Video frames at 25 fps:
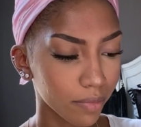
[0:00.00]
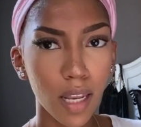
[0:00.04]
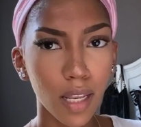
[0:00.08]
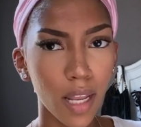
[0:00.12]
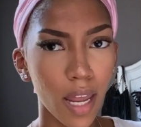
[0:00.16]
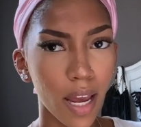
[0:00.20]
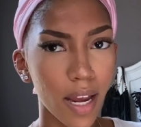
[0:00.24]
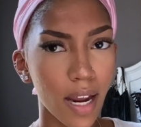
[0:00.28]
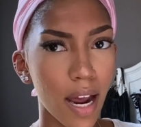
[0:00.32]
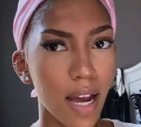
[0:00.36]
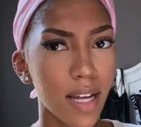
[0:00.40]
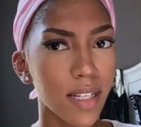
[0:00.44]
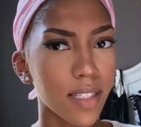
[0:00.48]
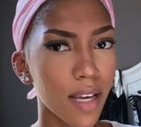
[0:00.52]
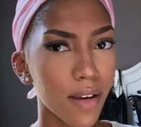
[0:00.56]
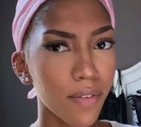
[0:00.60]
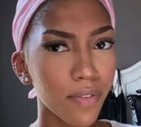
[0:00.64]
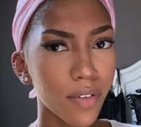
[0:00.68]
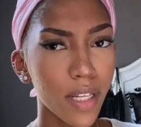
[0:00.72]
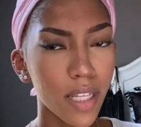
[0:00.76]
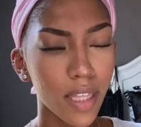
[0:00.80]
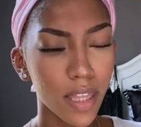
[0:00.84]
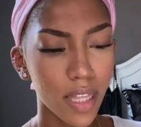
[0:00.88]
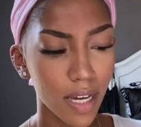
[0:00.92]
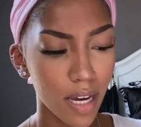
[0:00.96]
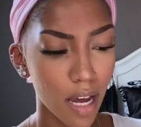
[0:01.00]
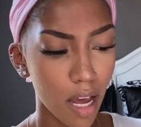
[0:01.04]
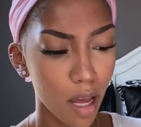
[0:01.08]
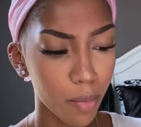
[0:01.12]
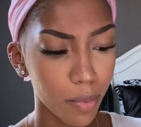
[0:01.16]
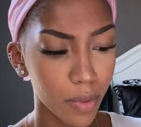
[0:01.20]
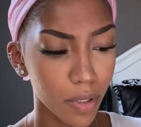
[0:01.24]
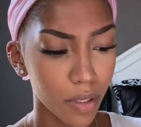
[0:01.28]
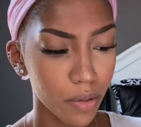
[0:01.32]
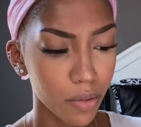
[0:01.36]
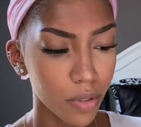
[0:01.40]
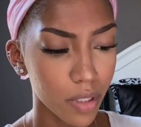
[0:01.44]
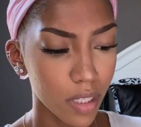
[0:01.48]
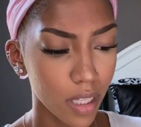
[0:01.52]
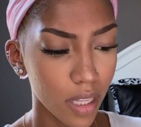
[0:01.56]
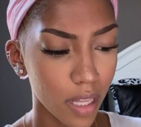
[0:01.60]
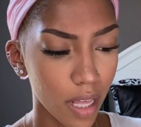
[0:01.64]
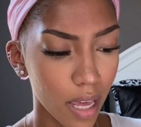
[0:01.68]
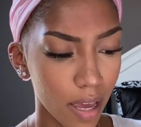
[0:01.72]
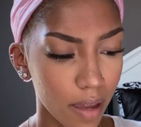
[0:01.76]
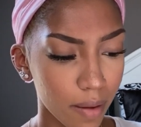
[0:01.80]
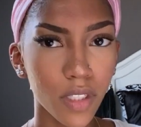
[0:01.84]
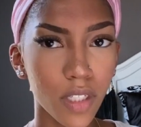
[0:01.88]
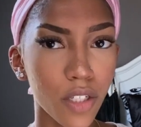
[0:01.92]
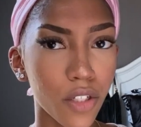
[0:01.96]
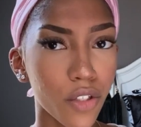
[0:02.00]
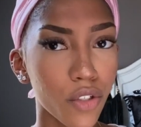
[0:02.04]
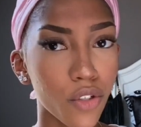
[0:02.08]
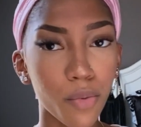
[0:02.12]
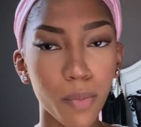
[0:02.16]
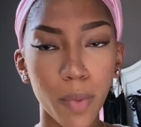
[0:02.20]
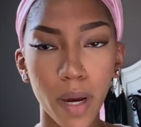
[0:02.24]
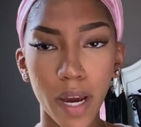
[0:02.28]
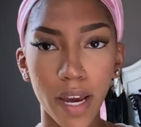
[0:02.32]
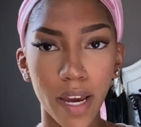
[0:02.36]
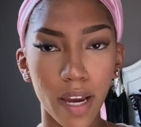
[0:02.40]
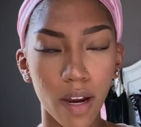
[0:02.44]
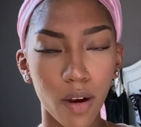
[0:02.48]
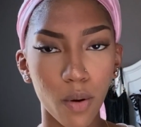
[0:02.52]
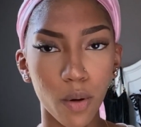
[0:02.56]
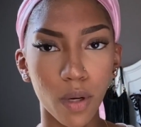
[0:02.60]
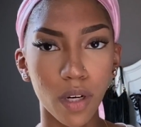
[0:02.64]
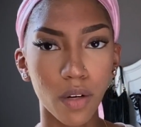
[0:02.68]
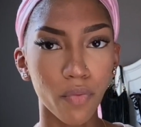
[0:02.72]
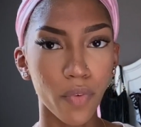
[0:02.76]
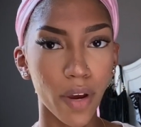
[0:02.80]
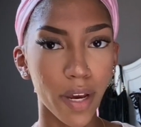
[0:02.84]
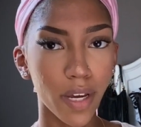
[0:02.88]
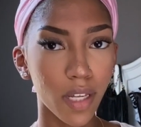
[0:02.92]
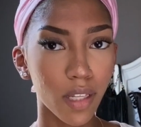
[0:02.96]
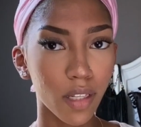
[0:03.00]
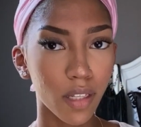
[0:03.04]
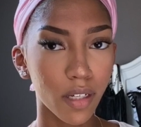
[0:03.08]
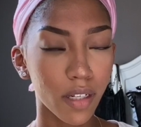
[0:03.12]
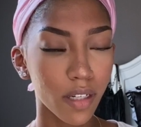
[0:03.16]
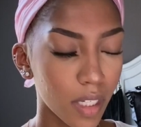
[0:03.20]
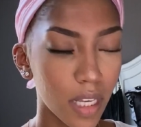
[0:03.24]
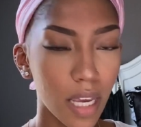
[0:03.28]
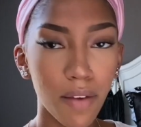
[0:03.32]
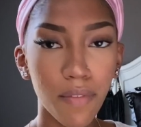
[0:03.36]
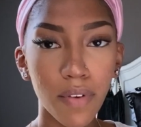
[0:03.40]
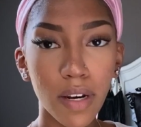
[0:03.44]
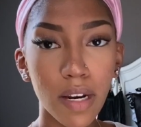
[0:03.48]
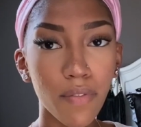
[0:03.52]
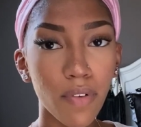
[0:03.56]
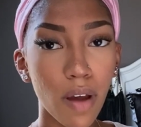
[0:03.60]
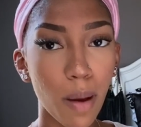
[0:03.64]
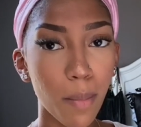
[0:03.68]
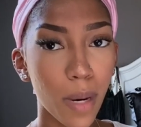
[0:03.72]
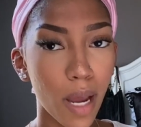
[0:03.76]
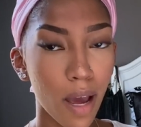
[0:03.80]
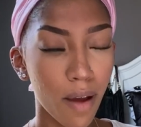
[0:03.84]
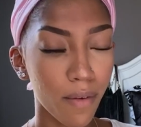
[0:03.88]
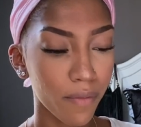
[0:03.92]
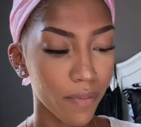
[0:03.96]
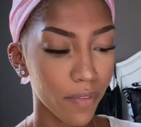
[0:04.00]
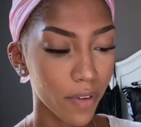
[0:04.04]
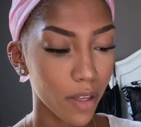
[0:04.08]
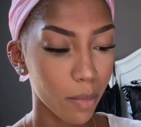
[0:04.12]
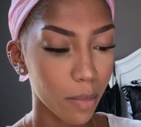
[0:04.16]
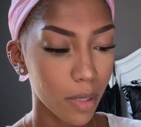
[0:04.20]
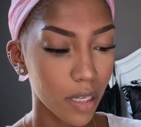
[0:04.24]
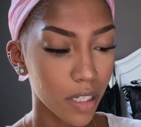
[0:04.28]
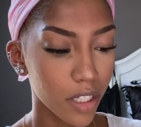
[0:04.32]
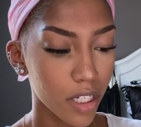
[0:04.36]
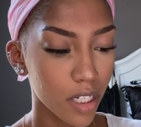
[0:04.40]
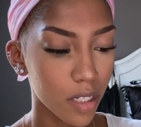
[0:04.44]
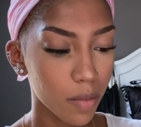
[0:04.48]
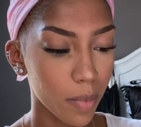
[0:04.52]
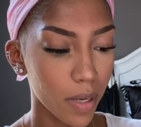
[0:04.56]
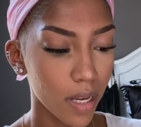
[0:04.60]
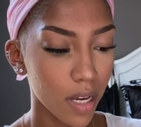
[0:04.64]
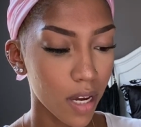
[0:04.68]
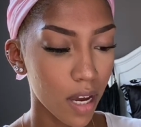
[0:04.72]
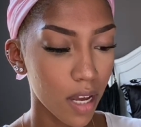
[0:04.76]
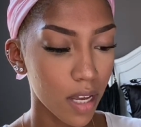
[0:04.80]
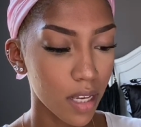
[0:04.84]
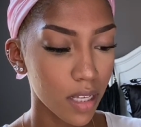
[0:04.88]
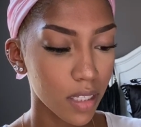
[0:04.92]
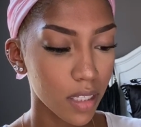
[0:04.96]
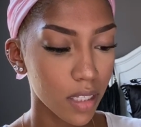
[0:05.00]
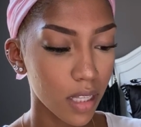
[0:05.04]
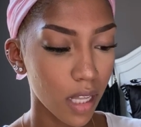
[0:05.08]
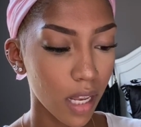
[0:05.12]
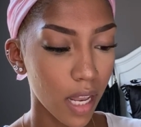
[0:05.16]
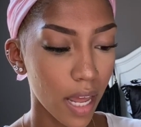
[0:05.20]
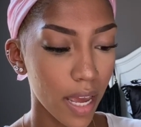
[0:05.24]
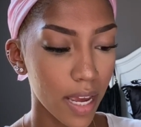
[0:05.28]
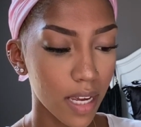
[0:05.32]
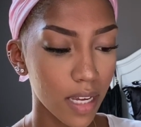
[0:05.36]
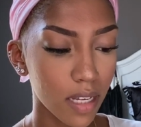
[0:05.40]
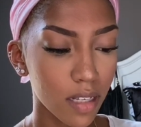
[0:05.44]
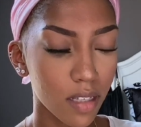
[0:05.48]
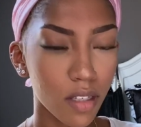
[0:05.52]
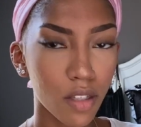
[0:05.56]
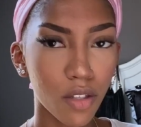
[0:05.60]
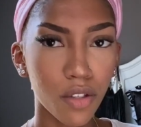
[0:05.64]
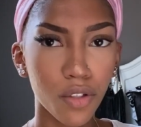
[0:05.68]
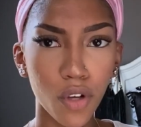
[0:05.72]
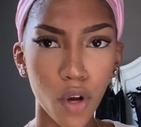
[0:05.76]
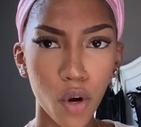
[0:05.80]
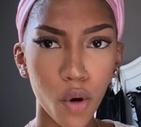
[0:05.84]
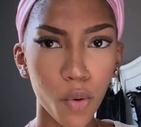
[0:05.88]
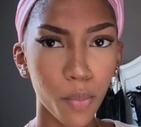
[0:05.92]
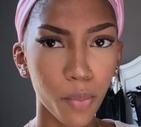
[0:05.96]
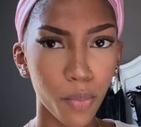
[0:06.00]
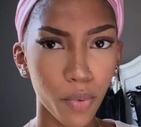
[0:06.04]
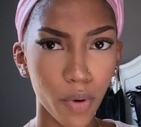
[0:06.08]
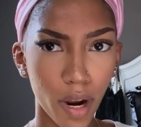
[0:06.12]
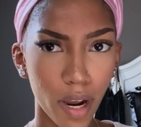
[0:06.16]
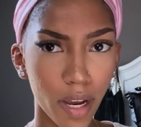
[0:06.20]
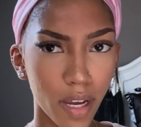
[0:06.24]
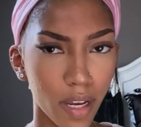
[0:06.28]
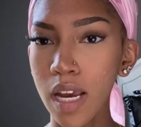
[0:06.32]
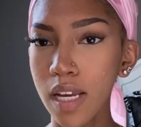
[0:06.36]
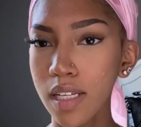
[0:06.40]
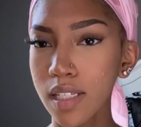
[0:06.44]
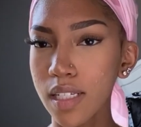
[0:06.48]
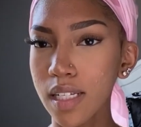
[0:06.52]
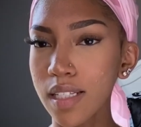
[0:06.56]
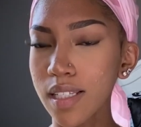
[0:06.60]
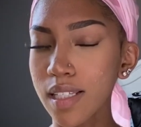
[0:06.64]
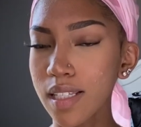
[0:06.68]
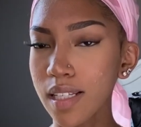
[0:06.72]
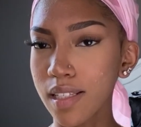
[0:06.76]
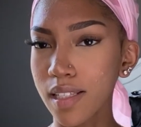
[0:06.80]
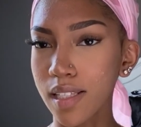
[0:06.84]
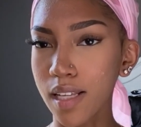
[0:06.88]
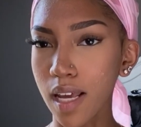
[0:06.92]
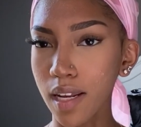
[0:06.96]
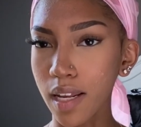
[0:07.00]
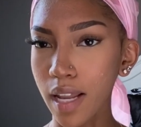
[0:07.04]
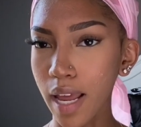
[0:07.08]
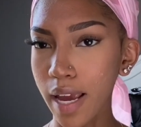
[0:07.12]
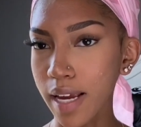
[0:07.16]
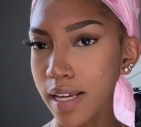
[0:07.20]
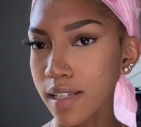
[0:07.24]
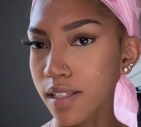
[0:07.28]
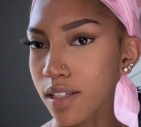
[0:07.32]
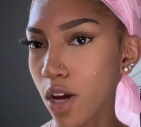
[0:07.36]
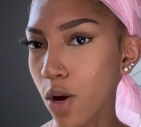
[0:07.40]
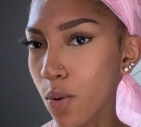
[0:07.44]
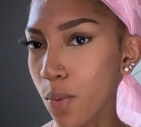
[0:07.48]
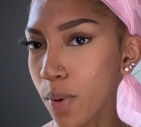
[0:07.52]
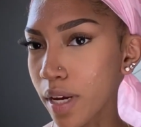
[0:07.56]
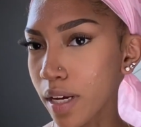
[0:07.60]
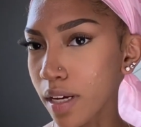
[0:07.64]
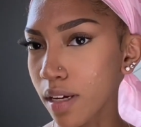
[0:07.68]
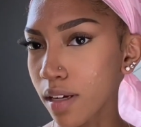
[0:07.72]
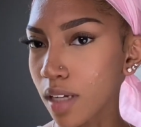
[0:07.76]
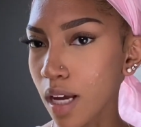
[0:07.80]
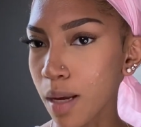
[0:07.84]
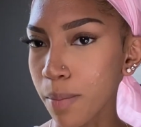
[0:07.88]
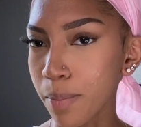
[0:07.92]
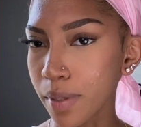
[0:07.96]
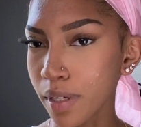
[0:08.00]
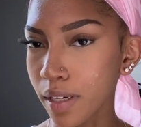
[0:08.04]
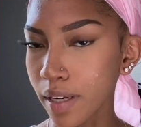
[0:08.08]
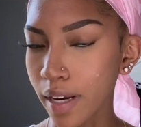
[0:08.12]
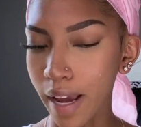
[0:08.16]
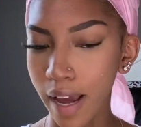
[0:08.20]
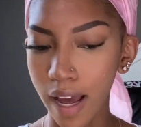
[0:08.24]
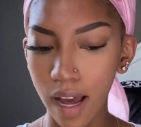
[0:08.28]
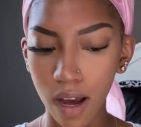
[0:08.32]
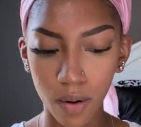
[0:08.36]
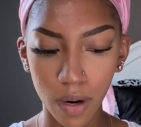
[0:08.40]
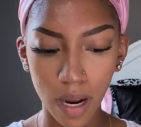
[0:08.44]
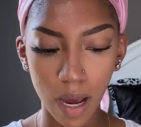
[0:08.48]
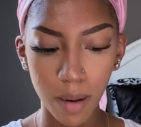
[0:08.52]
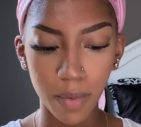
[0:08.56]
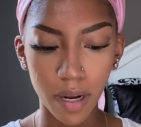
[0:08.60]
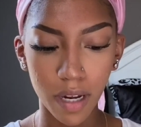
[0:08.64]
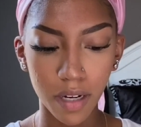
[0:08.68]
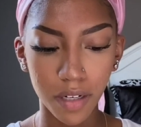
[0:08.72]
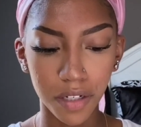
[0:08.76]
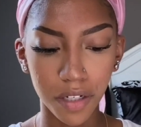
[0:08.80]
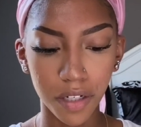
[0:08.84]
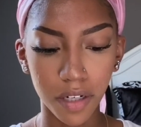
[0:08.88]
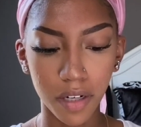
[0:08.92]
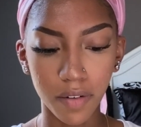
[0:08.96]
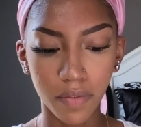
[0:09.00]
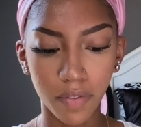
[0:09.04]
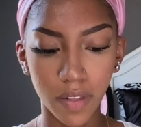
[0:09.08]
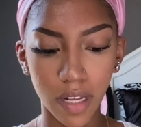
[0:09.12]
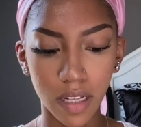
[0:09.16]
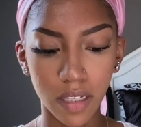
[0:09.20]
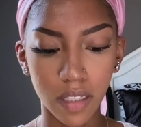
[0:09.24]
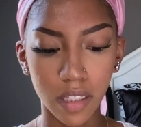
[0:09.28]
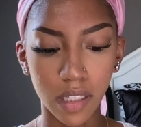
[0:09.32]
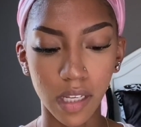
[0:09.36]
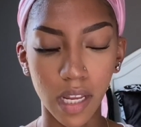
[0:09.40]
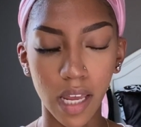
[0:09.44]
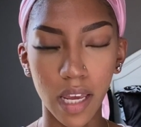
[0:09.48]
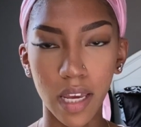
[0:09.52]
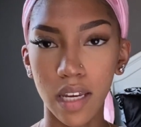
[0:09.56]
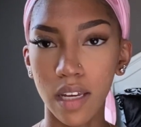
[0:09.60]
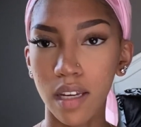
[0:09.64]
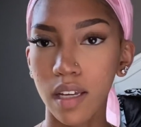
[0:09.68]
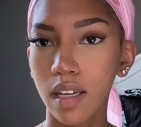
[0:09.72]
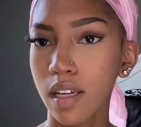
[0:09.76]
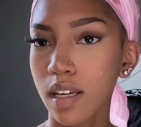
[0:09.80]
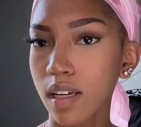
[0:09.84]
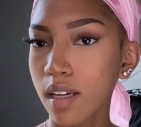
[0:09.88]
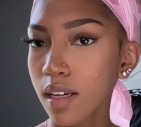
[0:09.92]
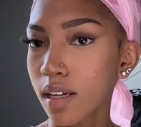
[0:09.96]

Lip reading: Like, I definitely think I'll be using that to do my hair on a regular, even if I'm not filming, just because the light is so bright. Since the sunlight is going up and down, I'm not sure if that's like